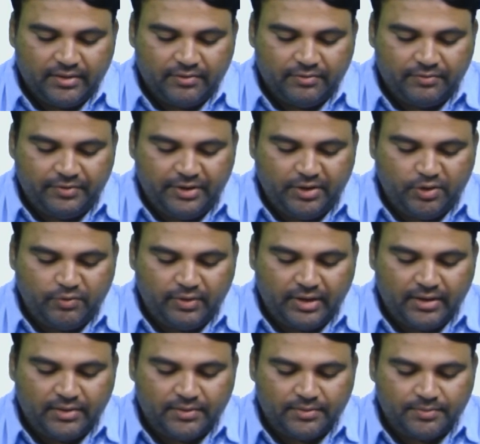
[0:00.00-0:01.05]
V2
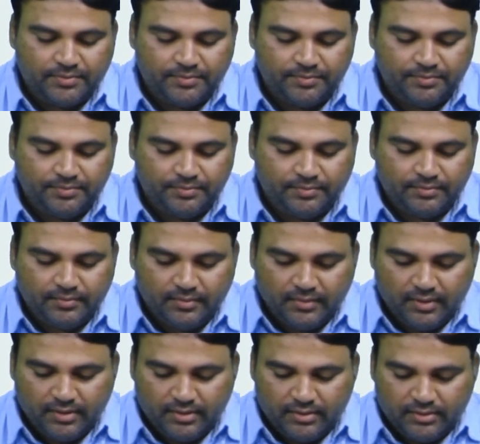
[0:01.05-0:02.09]
value,
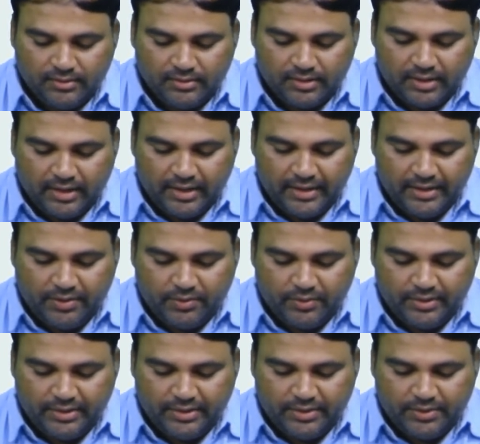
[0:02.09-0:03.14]

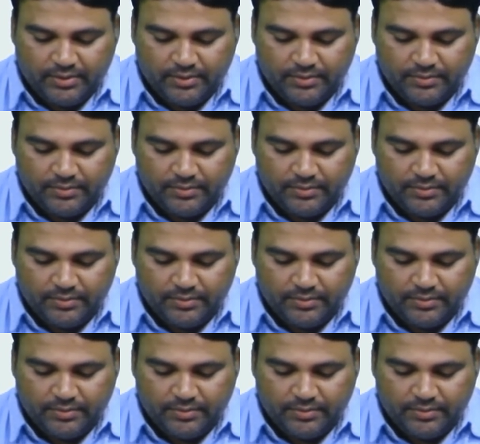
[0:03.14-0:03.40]
I2 into